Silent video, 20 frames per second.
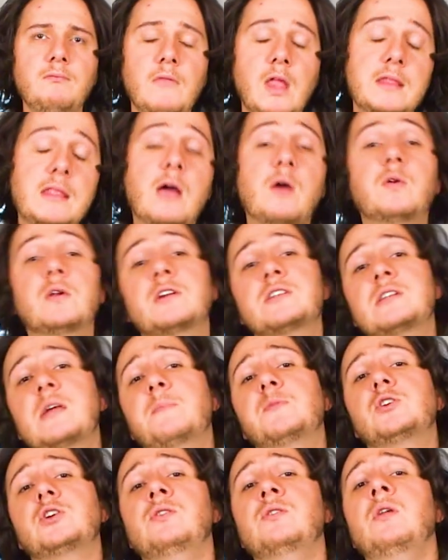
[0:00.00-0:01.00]
Now, an
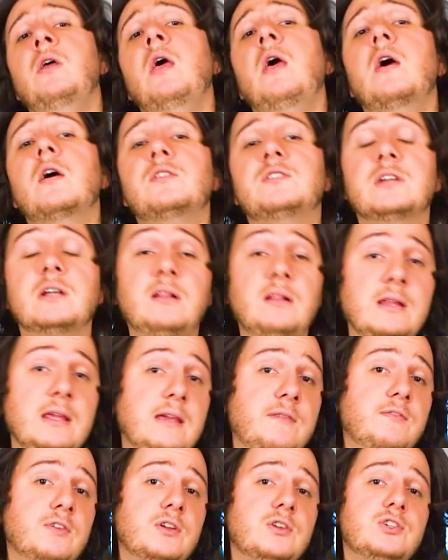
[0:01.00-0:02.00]
exception to
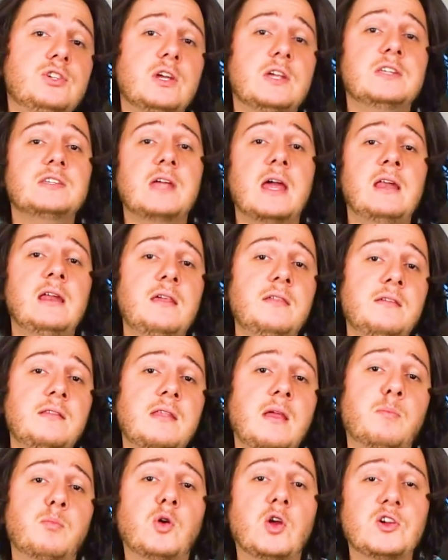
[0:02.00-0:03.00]
cleavage is anything
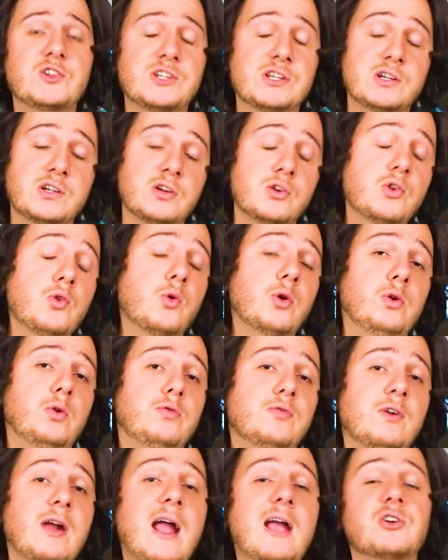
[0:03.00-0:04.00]
that breaks in conchoidal
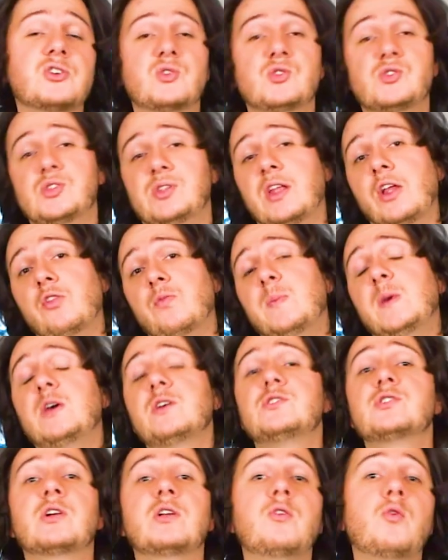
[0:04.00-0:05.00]
fractures, and that's
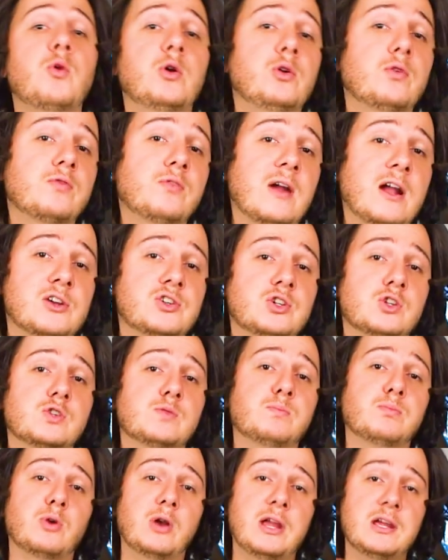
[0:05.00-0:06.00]
because conchoidal fractures
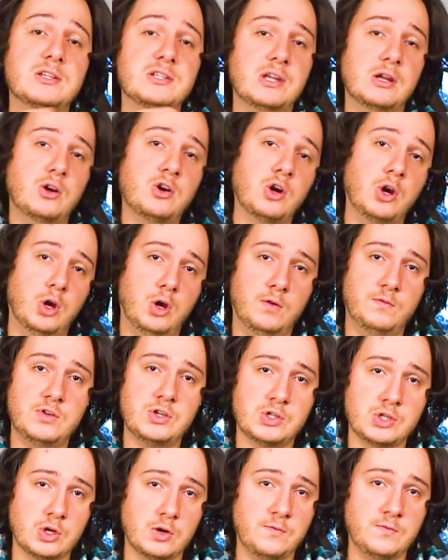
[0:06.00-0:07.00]
breaks in curved
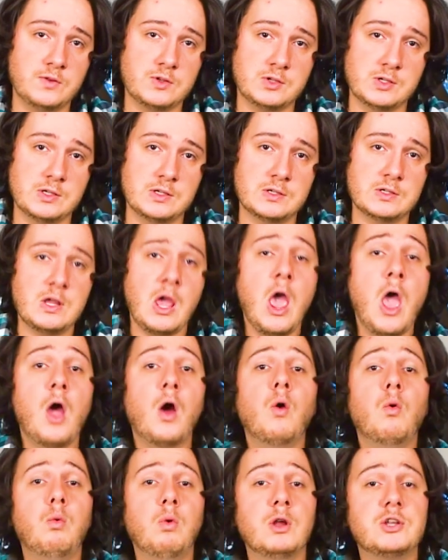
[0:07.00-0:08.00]
surfaces,
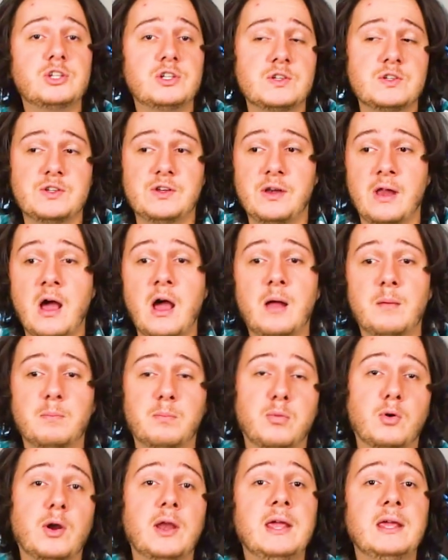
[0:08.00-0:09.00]
which is
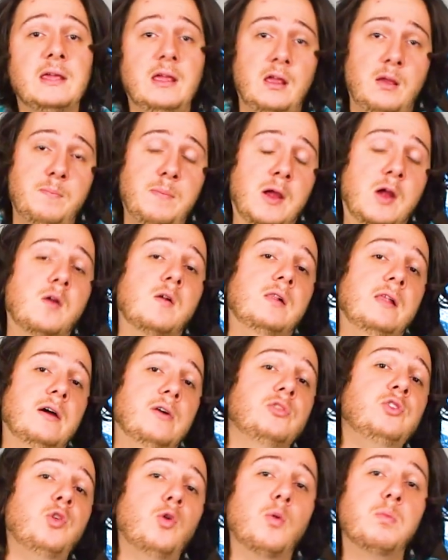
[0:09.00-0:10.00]
not breaking
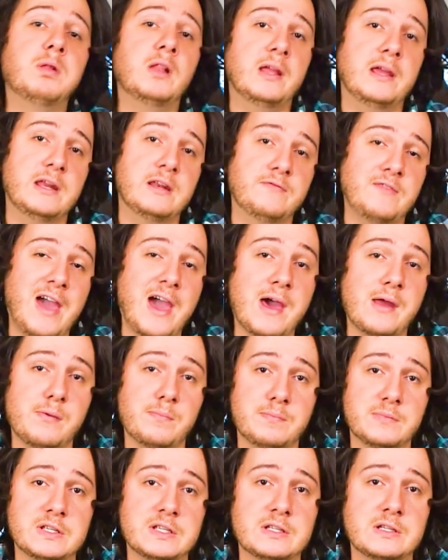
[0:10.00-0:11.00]
parallel to a plane of
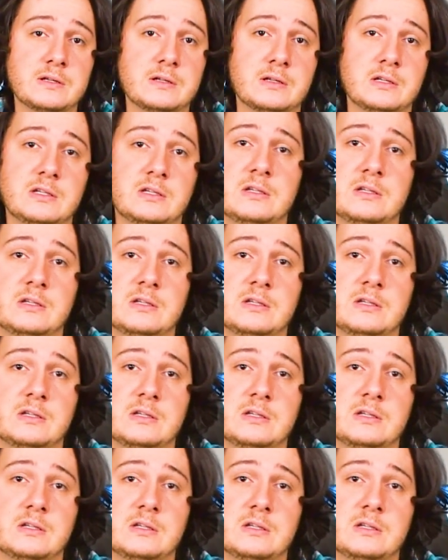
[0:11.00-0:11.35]
atoms.